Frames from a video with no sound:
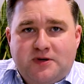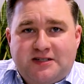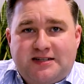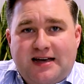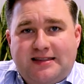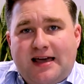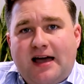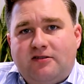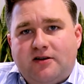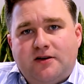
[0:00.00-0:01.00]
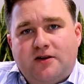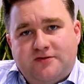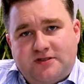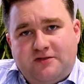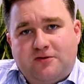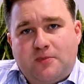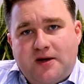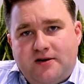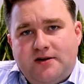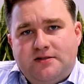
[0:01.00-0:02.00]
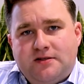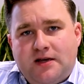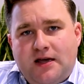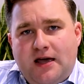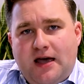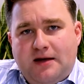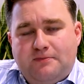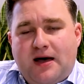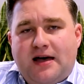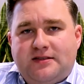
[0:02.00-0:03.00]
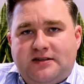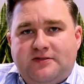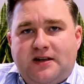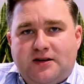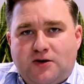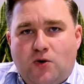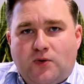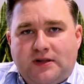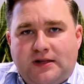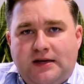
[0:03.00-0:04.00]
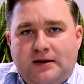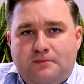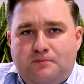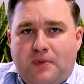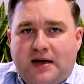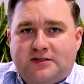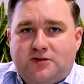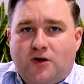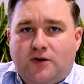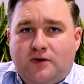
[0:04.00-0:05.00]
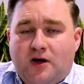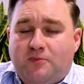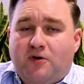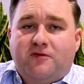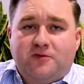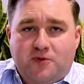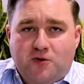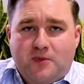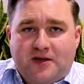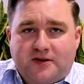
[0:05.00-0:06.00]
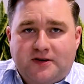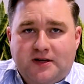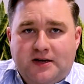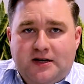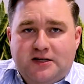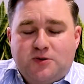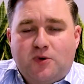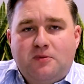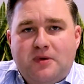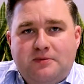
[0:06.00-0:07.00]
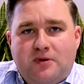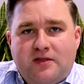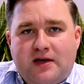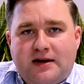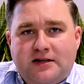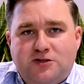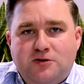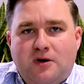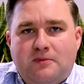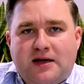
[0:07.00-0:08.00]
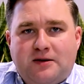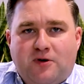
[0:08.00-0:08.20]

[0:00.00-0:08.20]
we just take the aggregate of several periods and pay out the dividend accordingly based on a profit pool method. So what I mean by that is you might make a